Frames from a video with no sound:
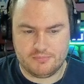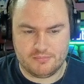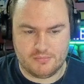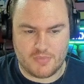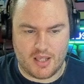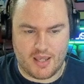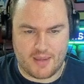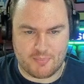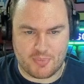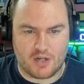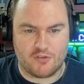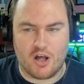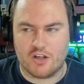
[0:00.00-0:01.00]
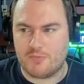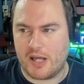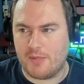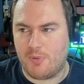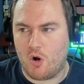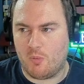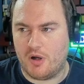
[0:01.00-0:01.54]
But I've lost many
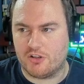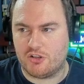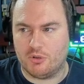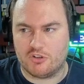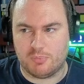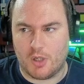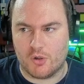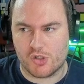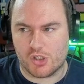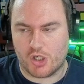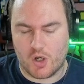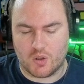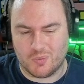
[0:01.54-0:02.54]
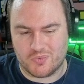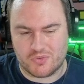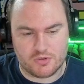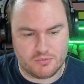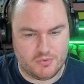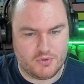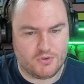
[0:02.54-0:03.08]
Pokemon to Explosion Golems.
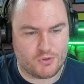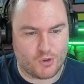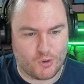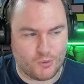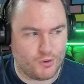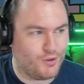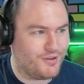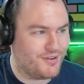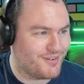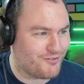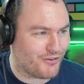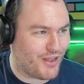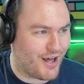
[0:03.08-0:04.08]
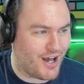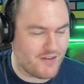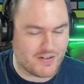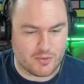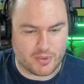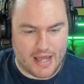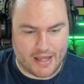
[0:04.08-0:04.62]
So for that, I have a
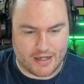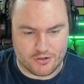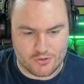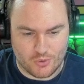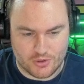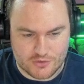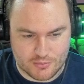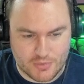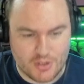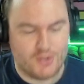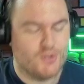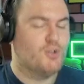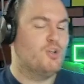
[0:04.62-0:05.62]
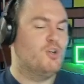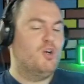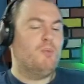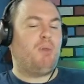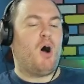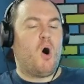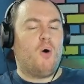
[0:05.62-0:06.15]
little bit of anger towards him.
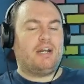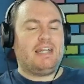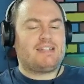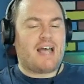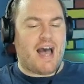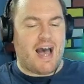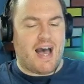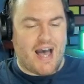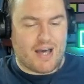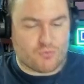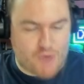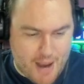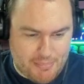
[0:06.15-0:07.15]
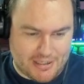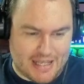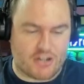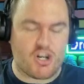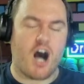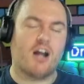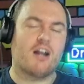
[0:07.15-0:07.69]
Ponyta and
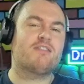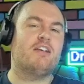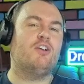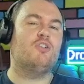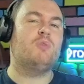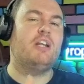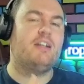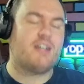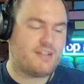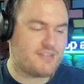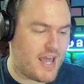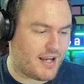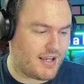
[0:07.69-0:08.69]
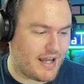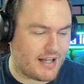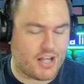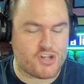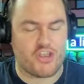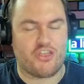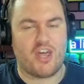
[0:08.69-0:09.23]
Rapidash. Honestly, dudes, we need to take a second and
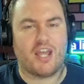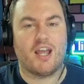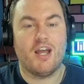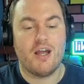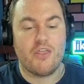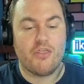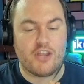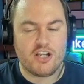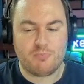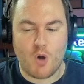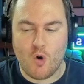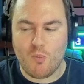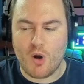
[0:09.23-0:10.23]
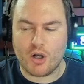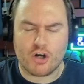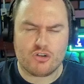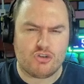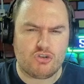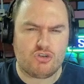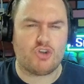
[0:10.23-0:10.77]
actually think. These Pokemon are
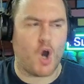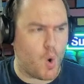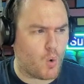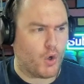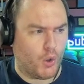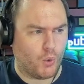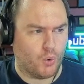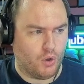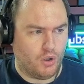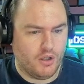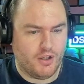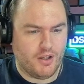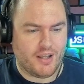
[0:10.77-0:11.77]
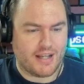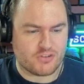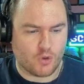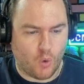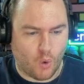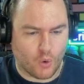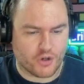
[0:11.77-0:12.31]
so cool. It's a
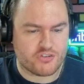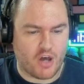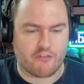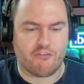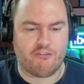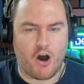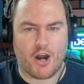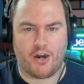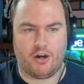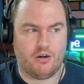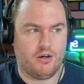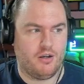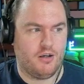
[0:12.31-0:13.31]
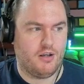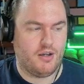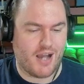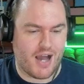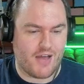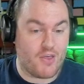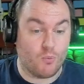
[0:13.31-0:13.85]
horse on fire.
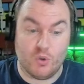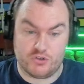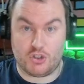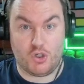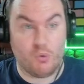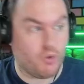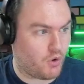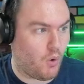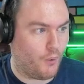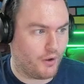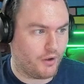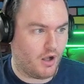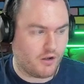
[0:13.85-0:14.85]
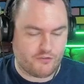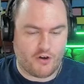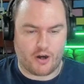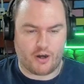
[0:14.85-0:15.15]
And then one's a unicorn on fire.